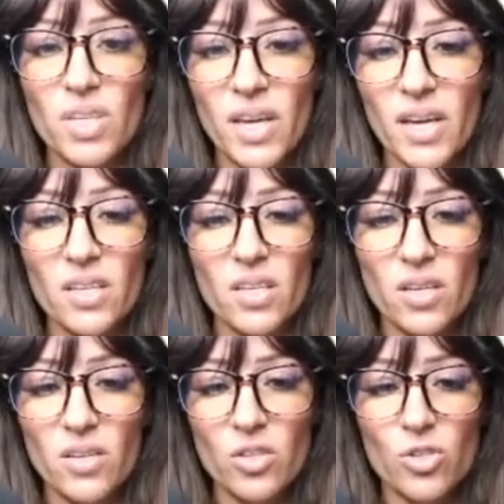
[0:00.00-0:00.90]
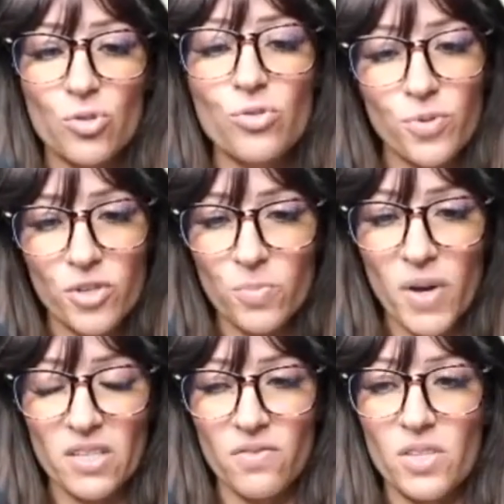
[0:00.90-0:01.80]
get the true
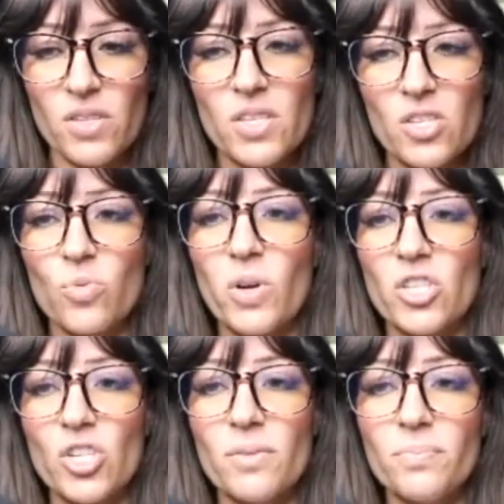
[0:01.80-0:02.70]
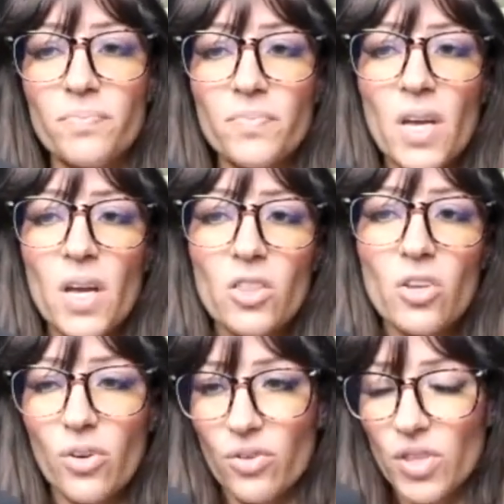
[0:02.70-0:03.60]
perspective on this situation.
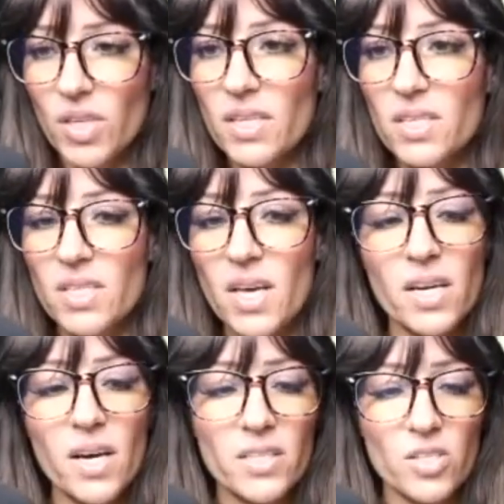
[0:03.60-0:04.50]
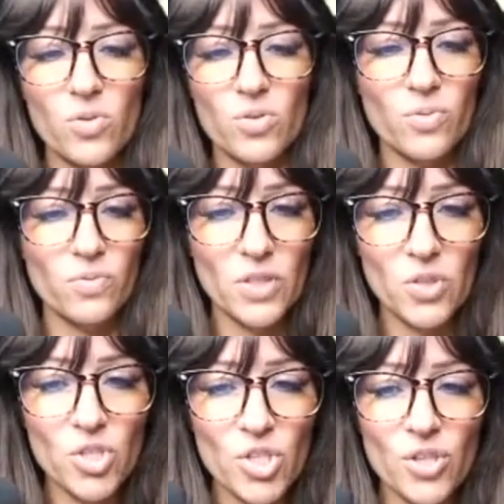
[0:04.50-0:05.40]
There are things that God is going to
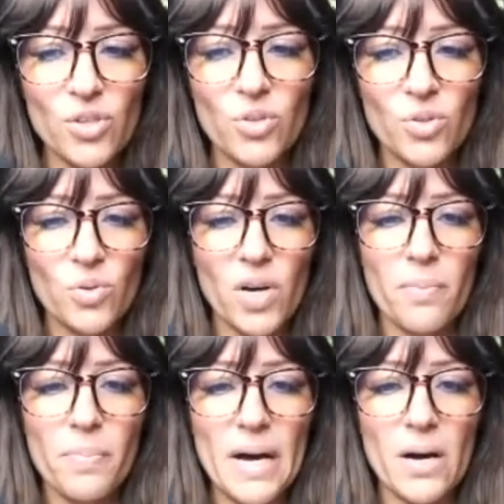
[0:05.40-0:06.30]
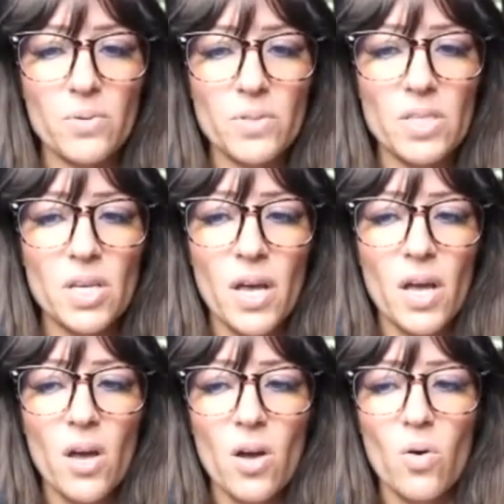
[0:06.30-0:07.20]
reveal to you about
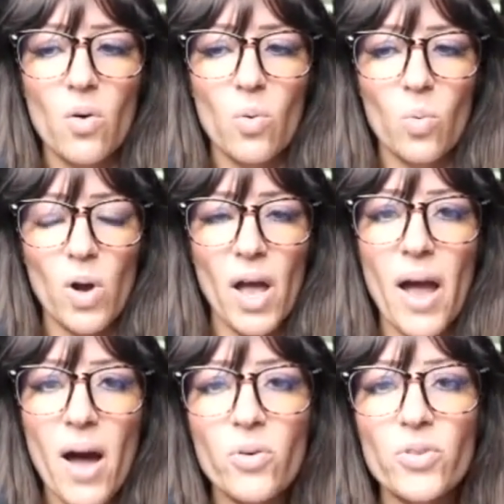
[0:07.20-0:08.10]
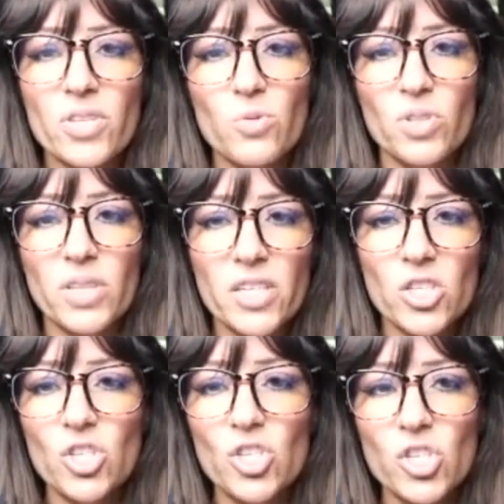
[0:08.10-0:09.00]
how this
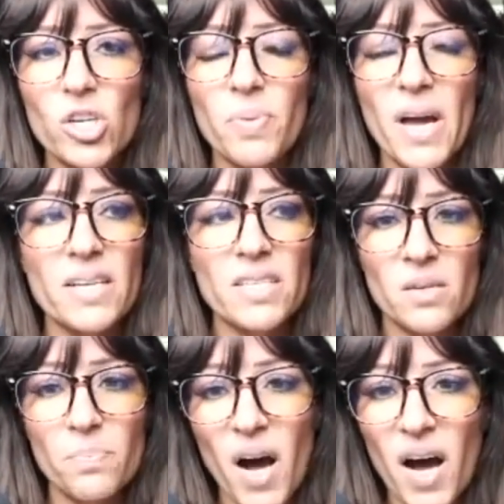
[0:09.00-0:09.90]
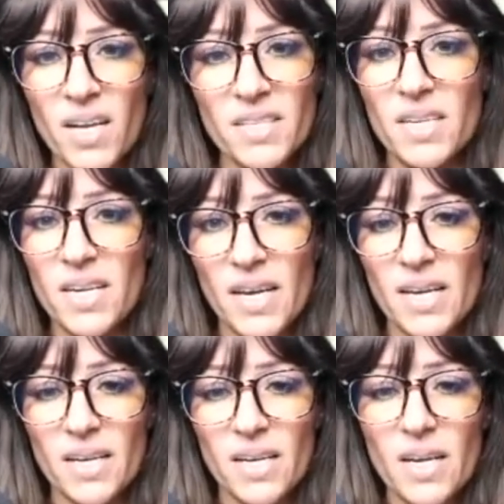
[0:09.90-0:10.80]
relationship has
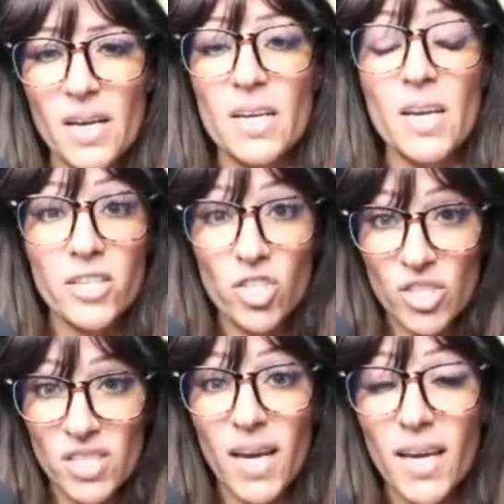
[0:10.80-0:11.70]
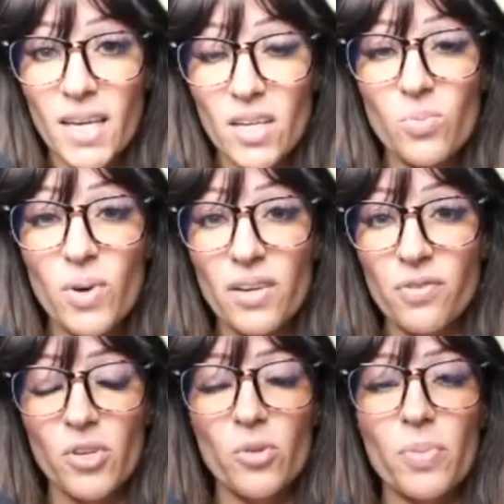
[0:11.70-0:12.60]
deposited, not just taken away
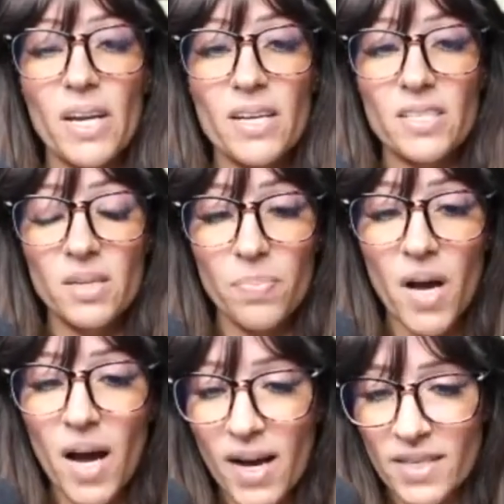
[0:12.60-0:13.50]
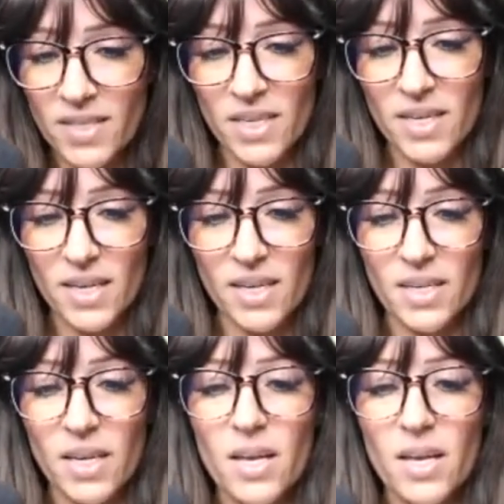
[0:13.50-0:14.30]
from you, but has deposited